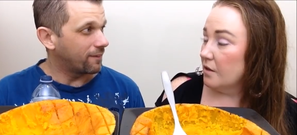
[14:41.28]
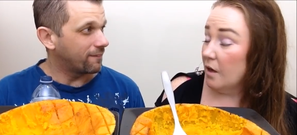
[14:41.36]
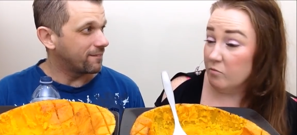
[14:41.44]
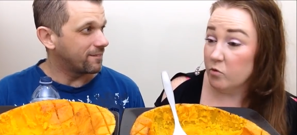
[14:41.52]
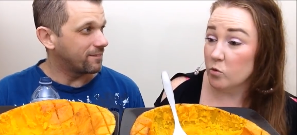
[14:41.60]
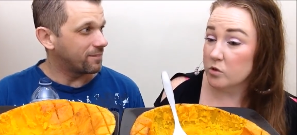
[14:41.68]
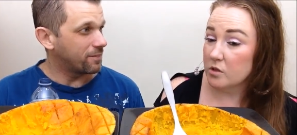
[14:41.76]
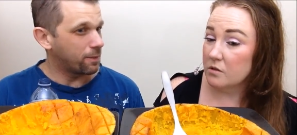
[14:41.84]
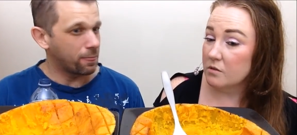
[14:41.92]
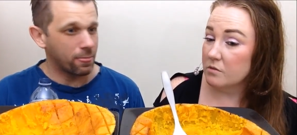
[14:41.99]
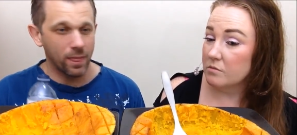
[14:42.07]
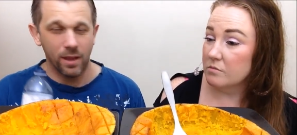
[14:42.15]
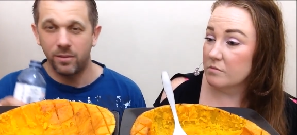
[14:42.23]
Speaker 1: I'm full too.
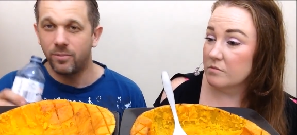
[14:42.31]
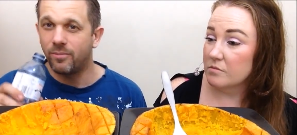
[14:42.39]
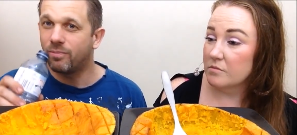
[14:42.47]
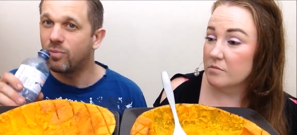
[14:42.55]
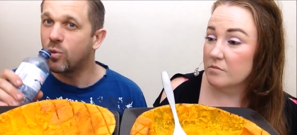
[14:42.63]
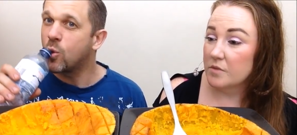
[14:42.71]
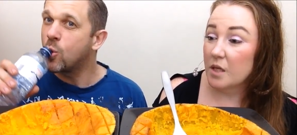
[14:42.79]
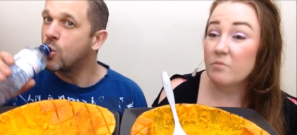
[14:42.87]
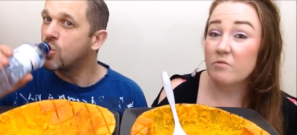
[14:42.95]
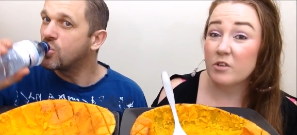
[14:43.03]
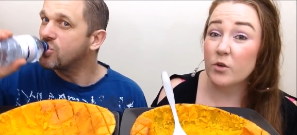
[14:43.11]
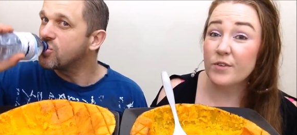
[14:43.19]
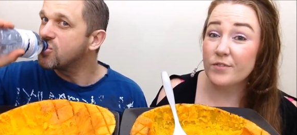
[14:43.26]
I'm
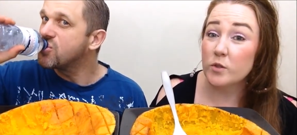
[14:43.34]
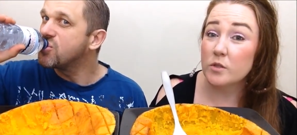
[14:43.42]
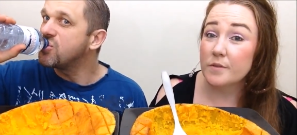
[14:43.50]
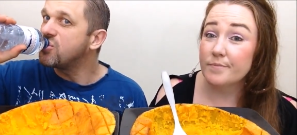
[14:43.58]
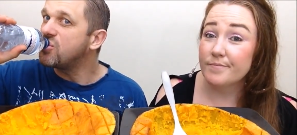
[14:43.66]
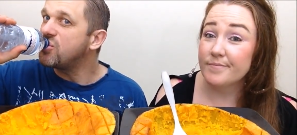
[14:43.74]
very full.